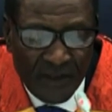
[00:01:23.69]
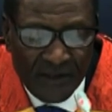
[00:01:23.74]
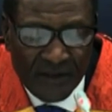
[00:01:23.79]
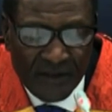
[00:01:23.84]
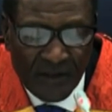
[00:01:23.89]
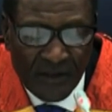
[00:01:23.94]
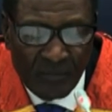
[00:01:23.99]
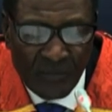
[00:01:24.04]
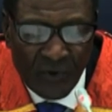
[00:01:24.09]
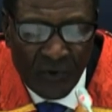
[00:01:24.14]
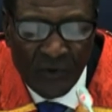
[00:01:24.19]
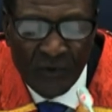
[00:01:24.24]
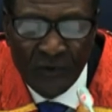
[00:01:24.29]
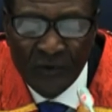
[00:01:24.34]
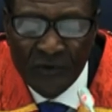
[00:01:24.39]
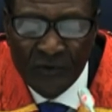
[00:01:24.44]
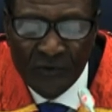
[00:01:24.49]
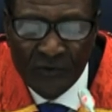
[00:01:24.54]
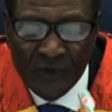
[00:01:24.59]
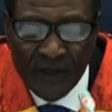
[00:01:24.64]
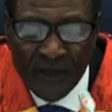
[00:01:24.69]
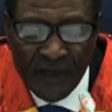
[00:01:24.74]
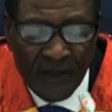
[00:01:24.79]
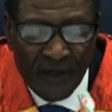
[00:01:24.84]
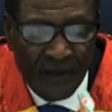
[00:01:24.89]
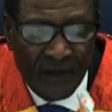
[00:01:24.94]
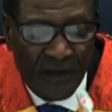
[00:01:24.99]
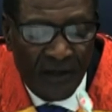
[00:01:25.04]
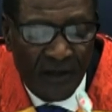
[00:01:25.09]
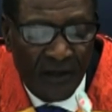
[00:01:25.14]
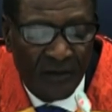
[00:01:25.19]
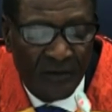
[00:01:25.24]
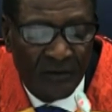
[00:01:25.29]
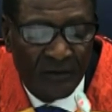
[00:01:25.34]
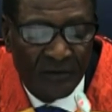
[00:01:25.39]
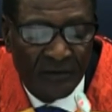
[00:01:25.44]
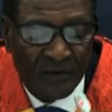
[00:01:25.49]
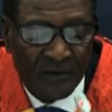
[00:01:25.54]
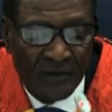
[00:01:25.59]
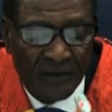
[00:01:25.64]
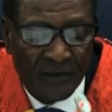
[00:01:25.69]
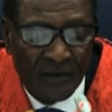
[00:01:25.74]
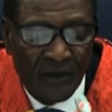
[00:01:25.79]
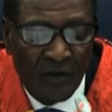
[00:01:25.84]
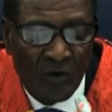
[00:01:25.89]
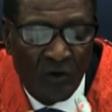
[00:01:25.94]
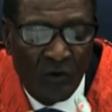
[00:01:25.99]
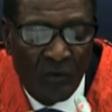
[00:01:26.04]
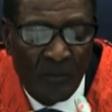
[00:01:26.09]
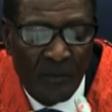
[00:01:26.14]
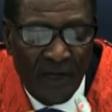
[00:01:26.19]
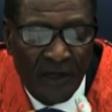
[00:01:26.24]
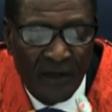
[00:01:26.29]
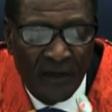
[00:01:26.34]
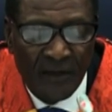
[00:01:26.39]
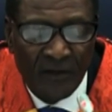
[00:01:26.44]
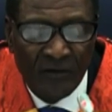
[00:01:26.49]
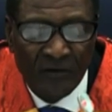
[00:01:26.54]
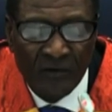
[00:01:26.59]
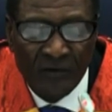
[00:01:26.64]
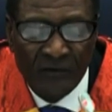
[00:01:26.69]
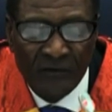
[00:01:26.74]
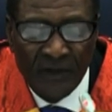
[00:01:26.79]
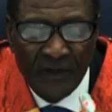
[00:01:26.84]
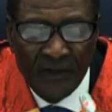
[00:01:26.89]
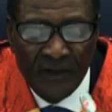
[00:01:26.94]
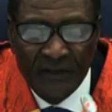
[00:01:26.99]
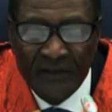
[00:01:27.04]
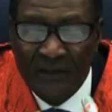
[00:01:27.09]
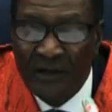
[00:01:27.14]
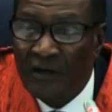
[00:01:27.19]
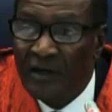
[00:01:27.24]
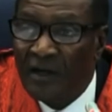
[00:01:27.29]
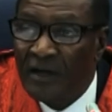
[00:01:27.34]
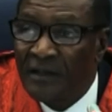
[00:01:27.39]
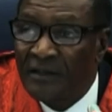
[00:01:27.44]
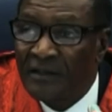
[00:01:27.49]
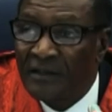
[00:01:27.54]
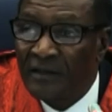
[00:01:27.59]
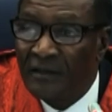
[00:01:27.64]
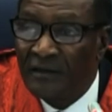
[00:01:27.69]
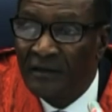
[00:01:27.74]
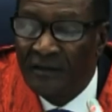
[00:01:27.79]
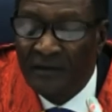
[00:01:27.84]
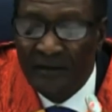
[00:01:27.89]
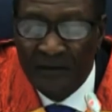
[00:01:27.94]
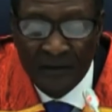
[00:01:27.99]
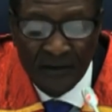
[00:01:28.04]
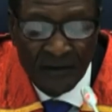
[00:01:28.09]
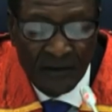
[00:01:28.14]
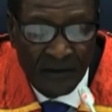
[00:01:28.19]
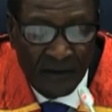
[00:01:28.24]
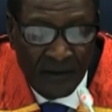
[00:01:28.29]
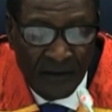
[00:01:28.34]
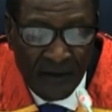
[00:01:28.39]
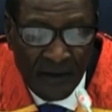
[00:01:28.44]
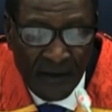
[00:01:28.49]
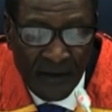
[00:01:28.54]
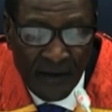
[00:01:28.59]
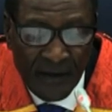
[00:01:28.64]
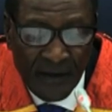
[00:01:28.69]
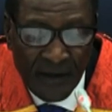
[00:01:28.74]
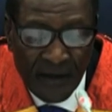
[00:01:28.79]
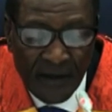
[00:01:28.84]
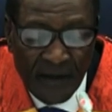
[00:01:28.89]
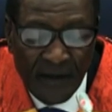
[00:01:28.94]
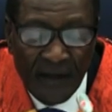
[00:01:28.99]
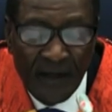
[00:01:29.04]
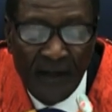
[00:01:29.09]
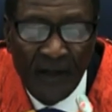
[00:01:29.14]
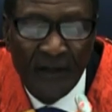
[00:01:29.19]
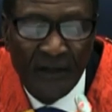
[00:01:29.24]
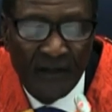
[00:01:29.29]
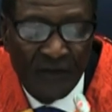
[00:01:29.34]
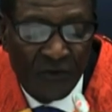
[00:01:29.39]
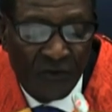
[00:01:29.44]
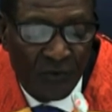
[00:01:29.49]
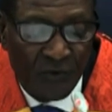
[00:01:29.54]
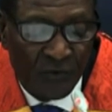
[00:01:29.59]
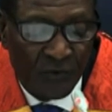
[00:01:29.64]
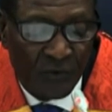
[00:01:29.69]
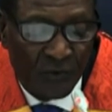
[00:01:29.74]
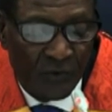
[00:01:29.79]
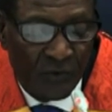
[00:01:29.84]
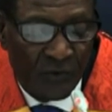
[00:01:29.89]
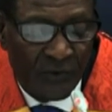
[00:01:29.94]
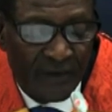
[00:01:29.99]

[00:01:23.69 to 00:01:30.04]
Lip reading: Namibia lost a go-getter, trustworthy person, and his death is a big loss to Namibia,